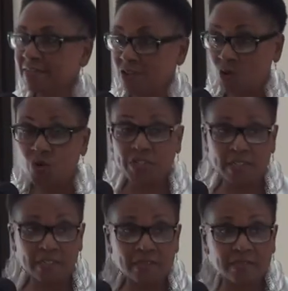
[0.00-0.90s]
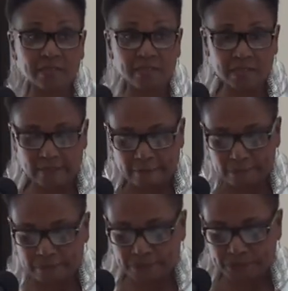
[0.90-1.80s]
the audience.
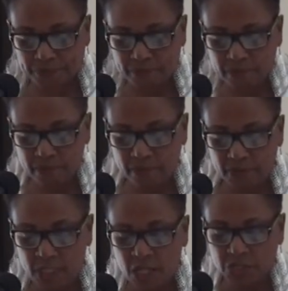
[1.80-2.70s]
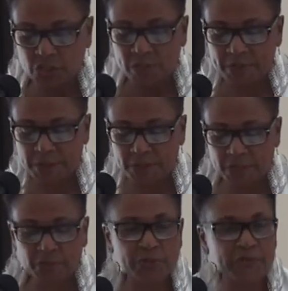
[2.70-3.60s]
So let me
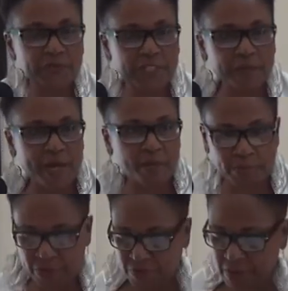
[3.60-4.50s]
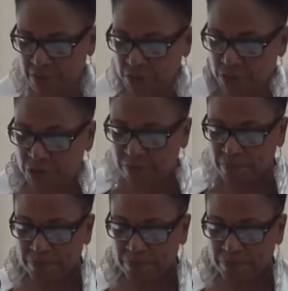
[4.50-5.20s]
speak briefly about privilege.